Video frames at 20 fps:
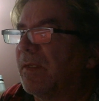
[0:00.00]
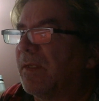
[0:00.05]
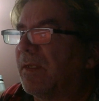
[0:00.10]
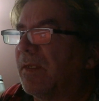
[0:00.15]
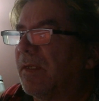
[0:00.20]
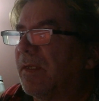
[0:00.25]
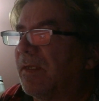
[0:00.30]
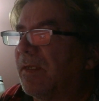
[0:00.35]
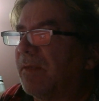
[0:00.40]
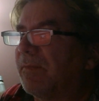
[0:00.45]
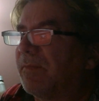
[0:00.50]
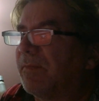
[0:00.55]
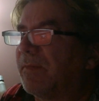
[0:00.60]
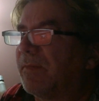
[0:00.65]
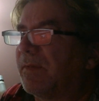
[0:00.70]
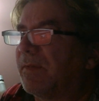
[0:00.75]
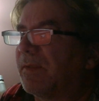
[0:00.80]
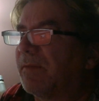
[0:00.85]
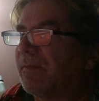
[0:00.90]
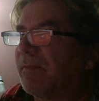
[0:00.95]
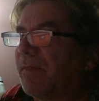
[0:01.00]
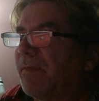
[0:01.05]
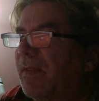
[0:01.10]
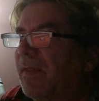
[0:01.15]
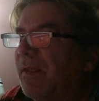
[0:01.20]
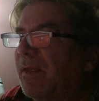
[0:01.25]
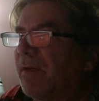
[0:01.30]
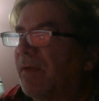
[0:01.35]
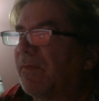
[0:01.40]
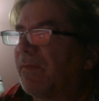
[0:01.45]
Um, think
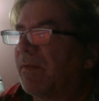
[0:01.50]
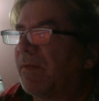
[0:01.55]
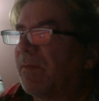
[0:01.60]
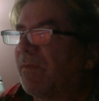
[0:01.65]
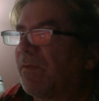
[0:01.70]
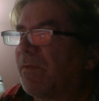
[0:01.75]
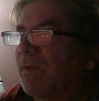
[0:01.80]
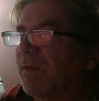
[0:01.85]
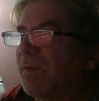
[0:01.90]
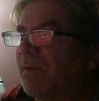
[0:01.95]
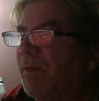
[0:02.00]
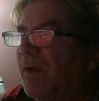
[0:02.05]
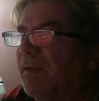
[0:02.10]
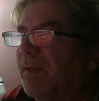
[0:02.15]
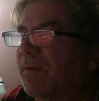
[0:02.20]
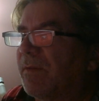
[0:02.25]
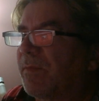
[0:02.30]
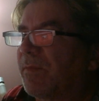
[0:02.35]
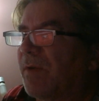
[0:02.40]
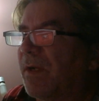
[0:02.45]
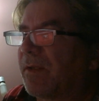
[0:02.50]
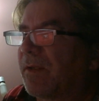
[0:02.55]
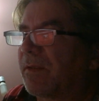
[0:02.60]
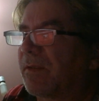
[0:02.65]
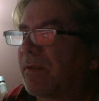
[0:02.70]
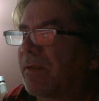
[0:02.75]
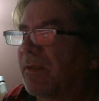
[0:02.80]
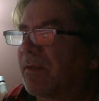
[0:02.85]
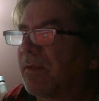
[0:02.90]
carefully before you buy the product.